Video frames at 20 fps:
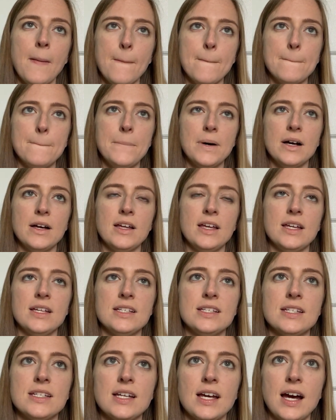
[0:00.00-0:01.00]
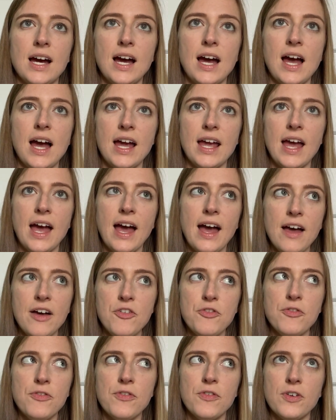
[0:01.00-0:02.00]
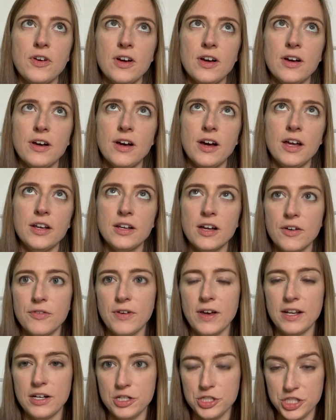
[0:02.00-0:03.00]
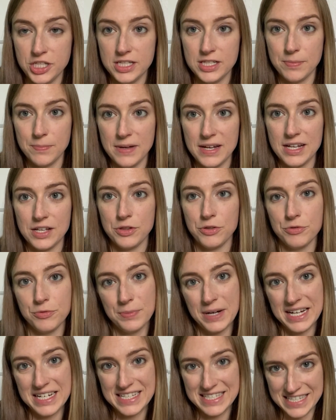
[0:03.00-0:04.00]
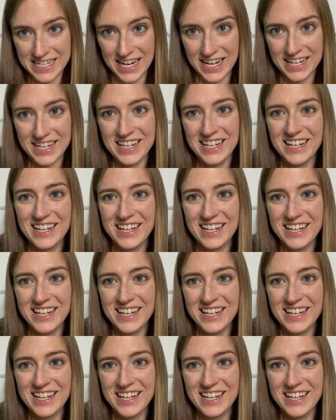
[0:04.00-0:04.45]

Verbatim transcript: but I have enough energy to make it through my day.